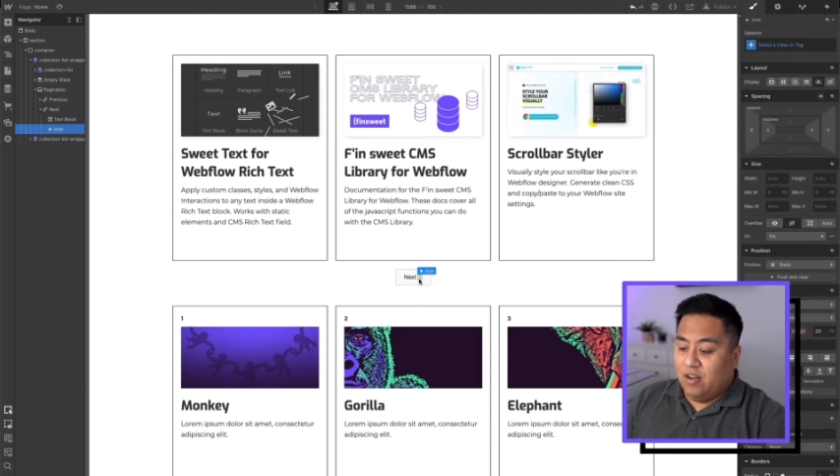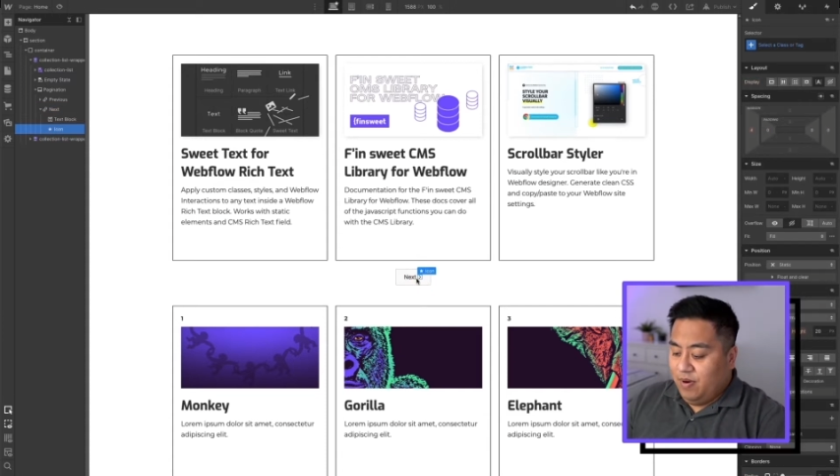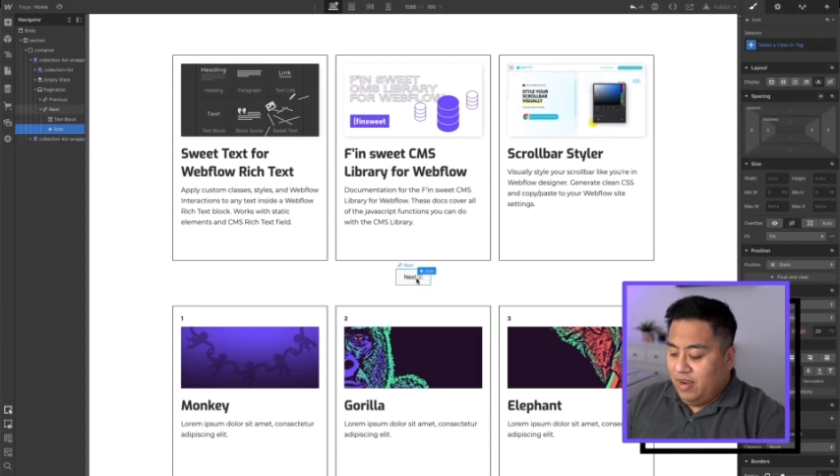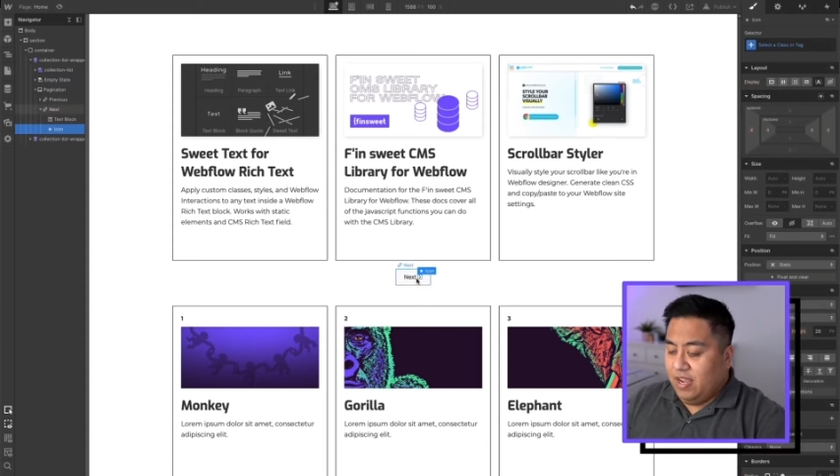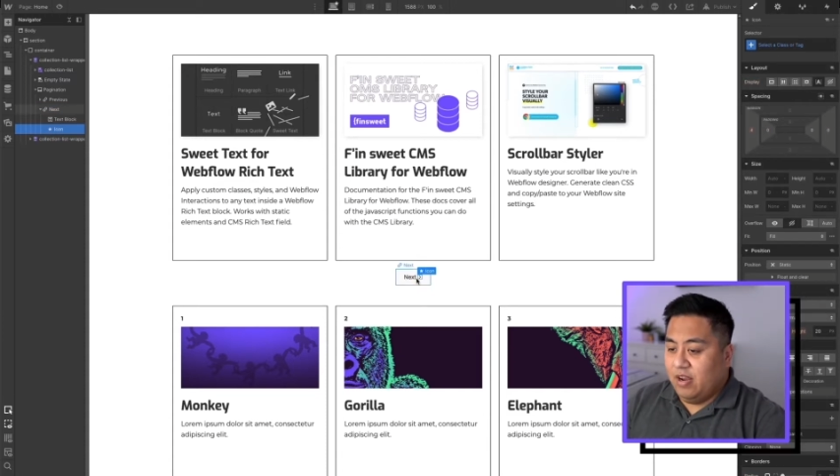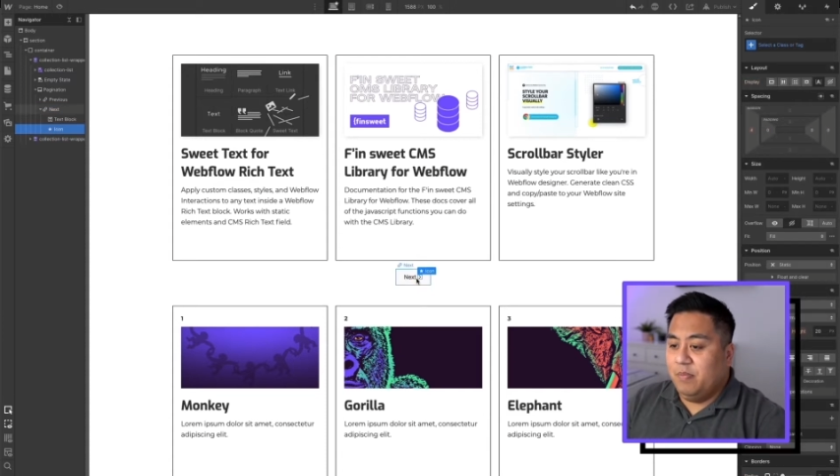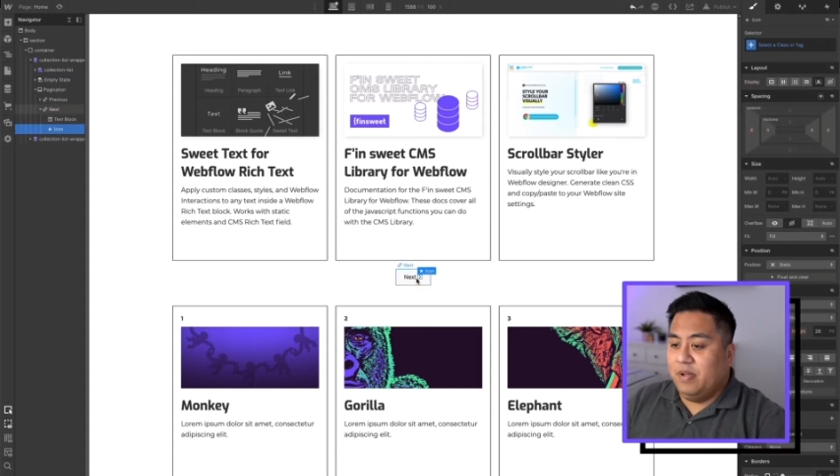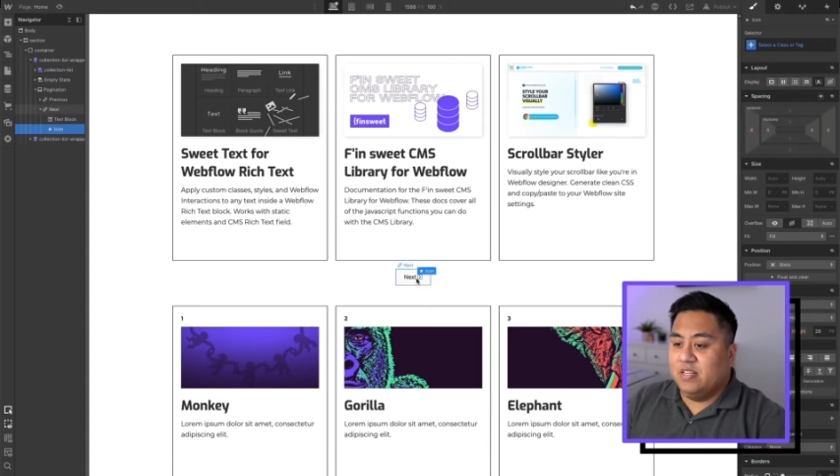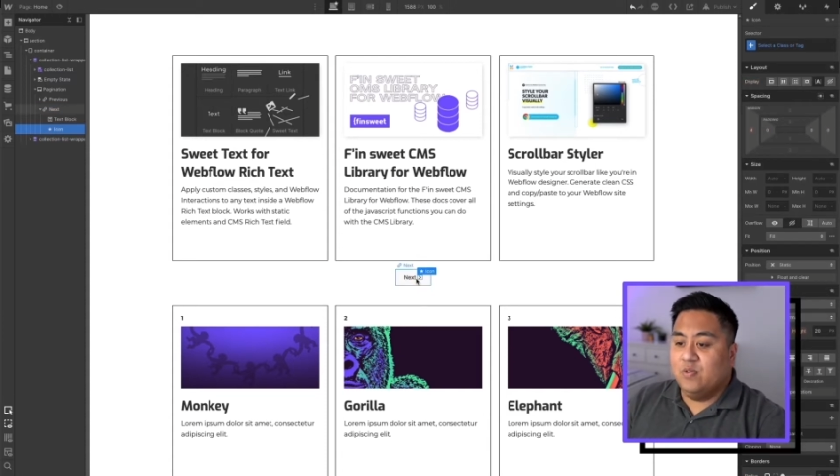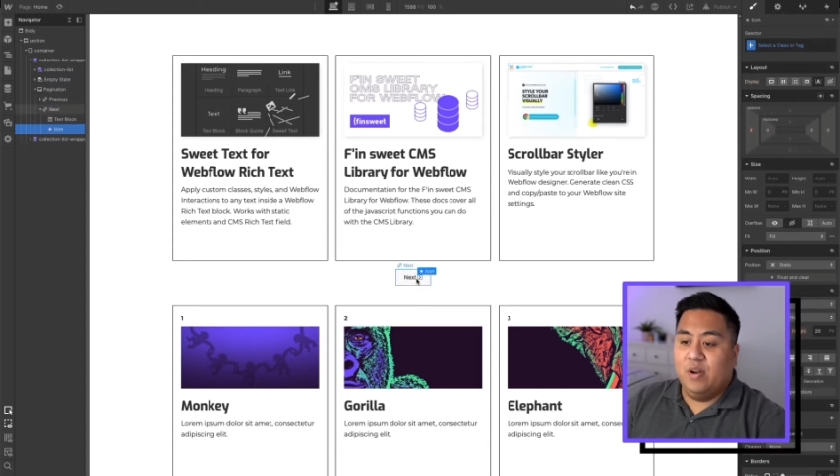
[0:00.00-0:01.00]
right here
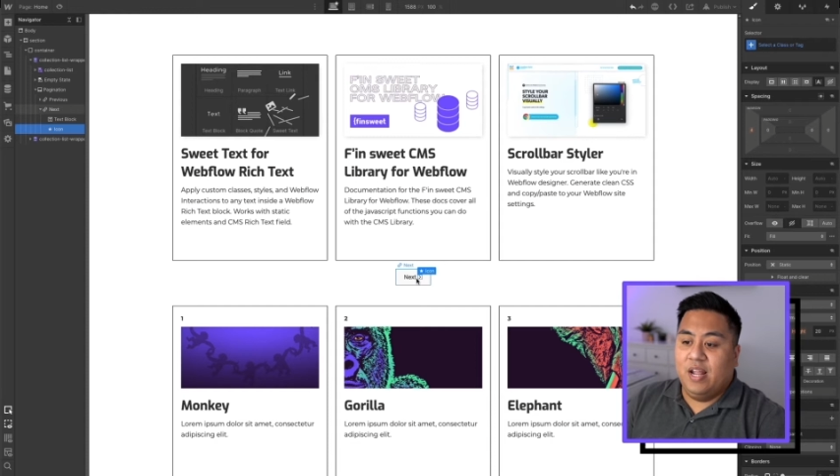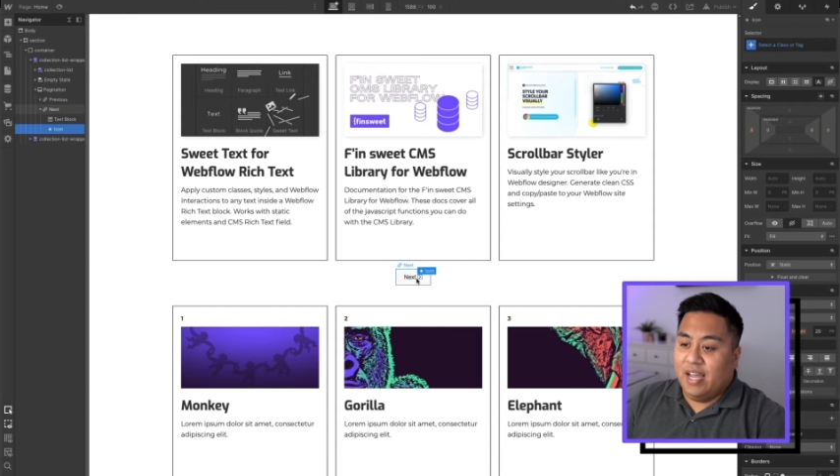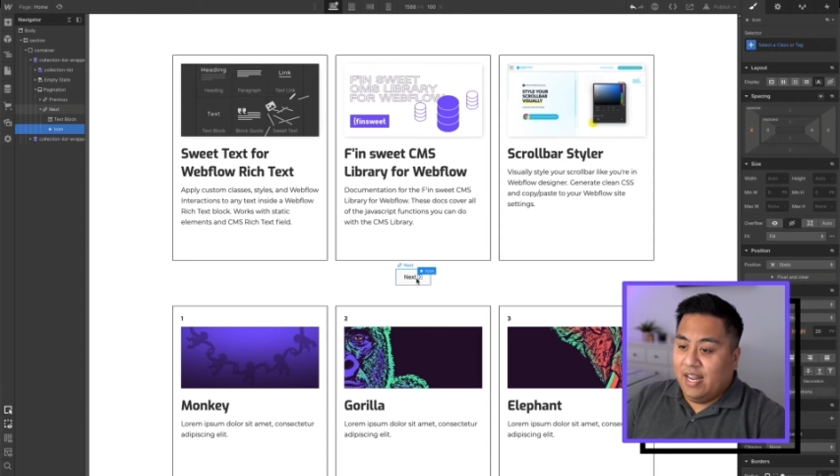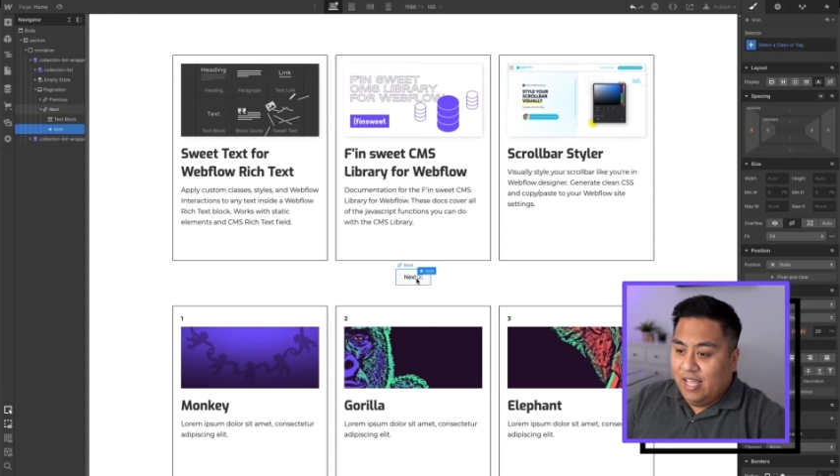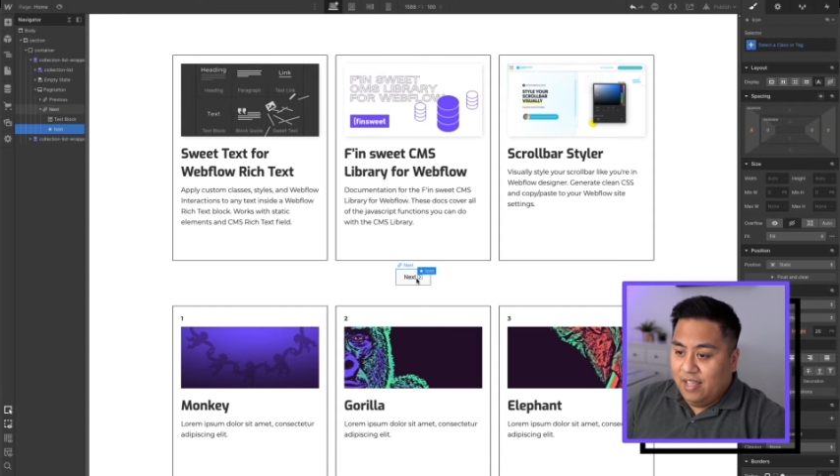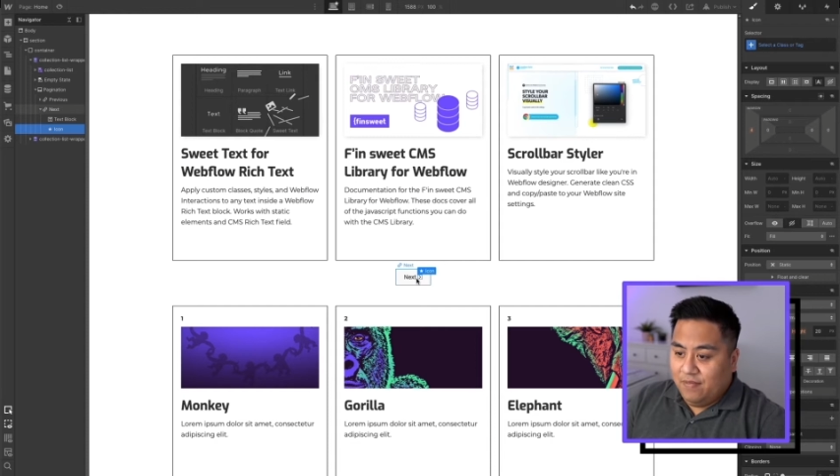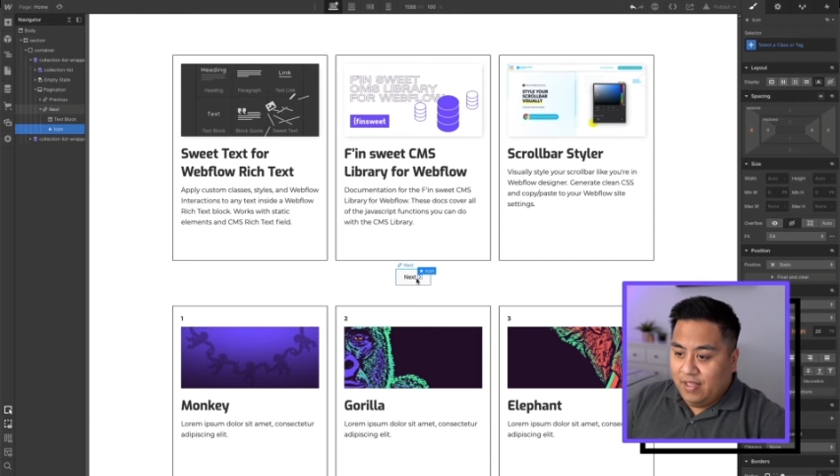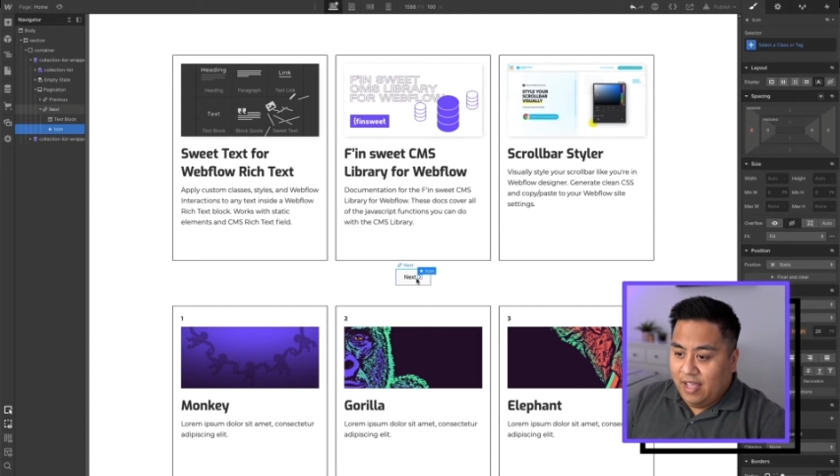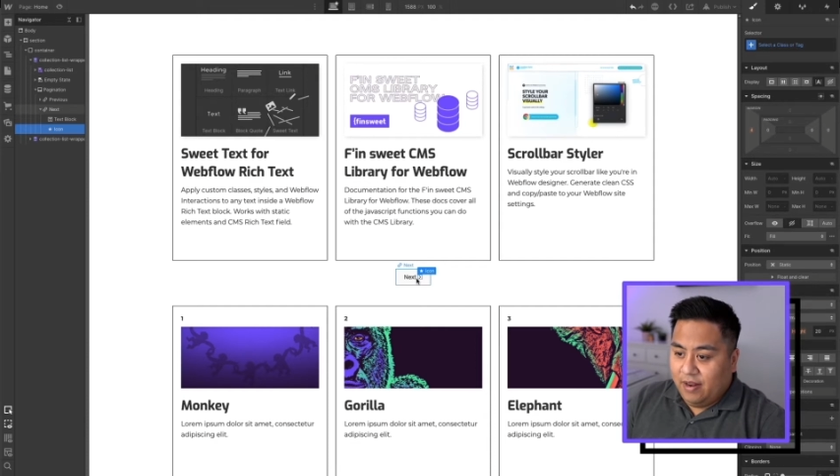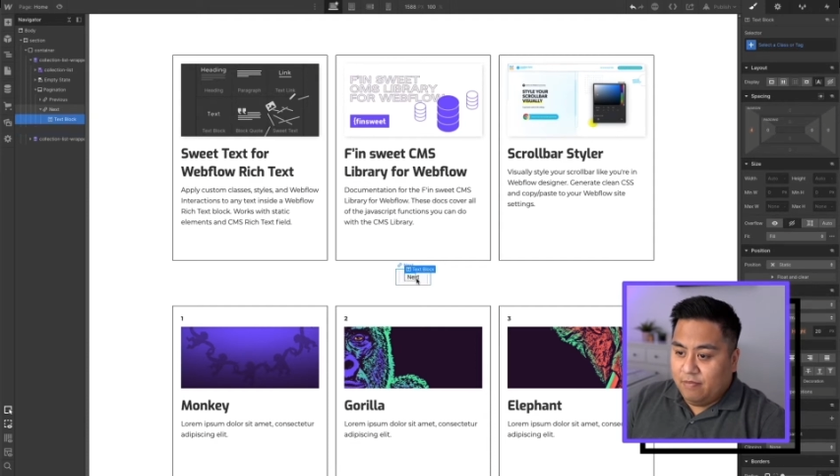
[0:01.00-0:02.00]
because we're not going to have
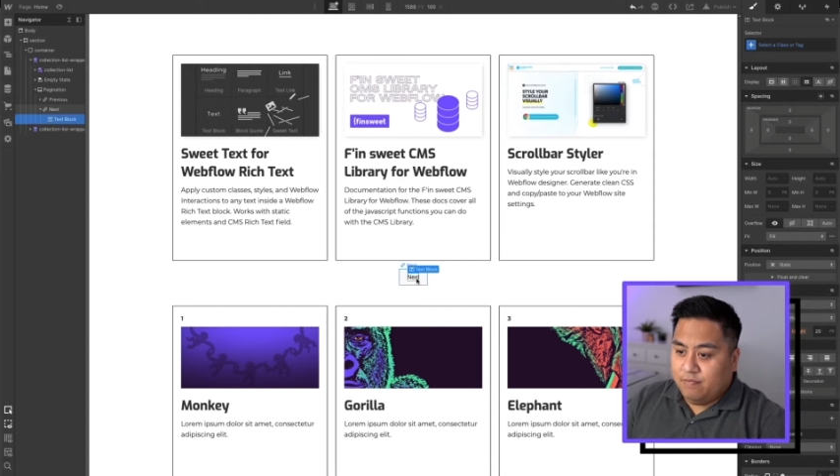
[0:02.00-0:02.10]
that.